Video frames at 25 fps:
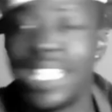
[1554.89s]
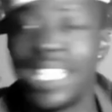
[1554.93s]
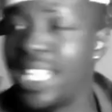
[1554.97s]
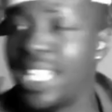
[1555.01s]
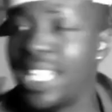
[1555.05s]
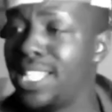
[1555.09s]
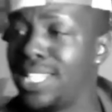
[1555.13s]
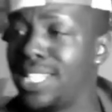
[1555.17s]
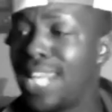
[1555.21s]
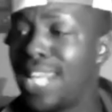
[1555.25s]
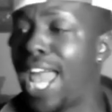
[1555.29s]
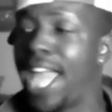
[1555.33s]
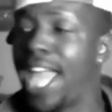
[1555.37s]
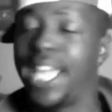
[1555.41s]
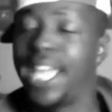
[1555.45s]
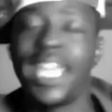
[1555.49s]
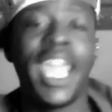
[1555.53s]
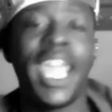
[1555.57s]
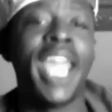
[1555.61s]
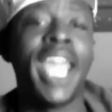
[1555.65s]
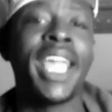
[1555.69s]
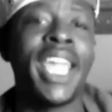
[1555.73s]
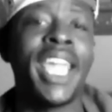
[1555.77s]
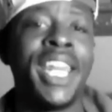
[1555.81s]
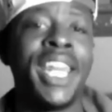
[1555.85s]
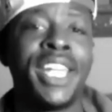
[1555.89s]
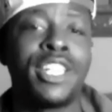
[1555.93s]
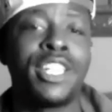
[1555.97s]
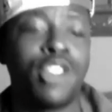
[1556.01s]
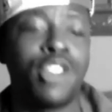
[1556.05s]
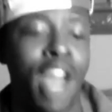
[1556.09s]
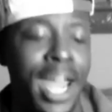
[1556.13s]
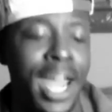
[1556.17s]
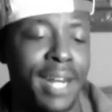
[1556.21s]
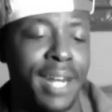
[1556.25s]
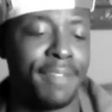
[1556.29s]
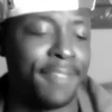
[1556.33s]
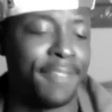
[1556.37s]
is like kicking and
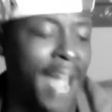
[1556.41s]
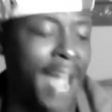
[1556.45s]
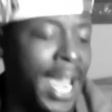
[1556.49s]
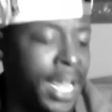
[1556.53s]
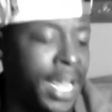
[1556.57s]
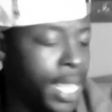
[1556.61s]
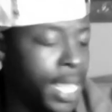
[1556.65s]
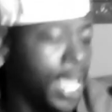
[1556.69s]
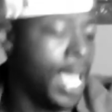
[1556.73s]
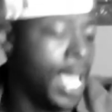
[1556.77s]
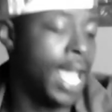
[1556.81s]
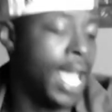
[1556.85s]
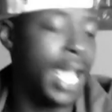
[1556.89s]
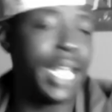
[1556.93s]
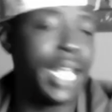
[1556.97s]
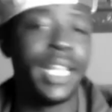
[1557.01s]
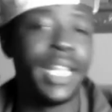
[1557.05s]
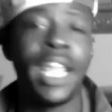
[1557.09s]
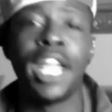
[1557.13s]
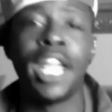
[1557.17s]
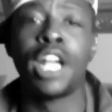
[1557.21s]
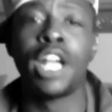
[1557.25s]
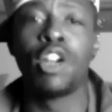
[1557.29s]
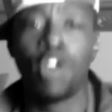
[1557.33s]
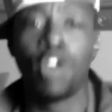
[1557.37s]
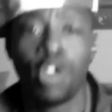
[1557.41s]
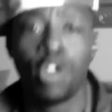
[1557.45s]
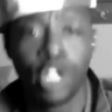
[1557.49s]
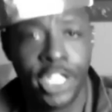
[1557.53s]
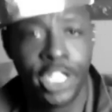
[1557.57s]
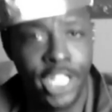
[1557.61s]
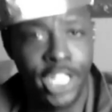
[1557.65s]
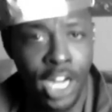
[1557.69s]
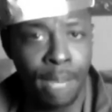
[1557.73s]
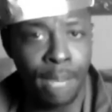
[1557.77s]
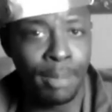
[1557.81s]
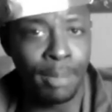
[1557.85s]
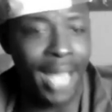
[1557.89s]
trying to fight. And then
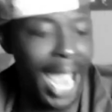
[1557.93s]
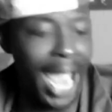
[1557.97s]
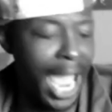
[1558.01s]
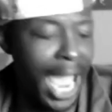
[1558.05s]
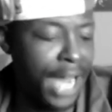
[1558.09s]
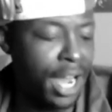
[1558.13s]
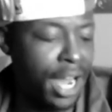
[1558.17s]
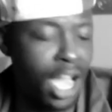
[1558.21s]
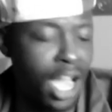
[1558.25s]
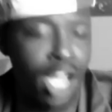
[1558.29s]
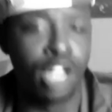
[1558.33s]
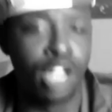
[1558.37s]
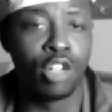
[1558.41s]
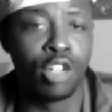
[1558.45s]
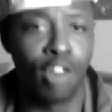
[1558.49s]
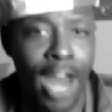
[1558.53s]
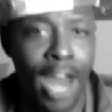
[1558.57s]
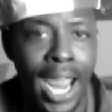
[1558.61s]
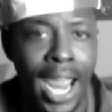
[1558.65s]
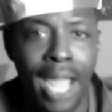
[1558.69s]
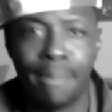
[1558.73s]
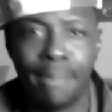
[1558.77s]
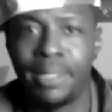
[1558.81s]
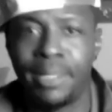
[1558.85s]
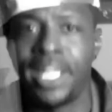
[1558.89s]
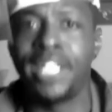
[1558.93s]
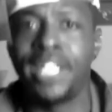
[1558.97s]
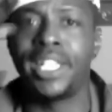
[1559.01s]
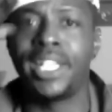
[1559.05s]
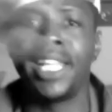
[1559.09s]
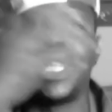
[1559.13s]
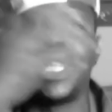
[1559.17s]
Jim got her grabbed, and then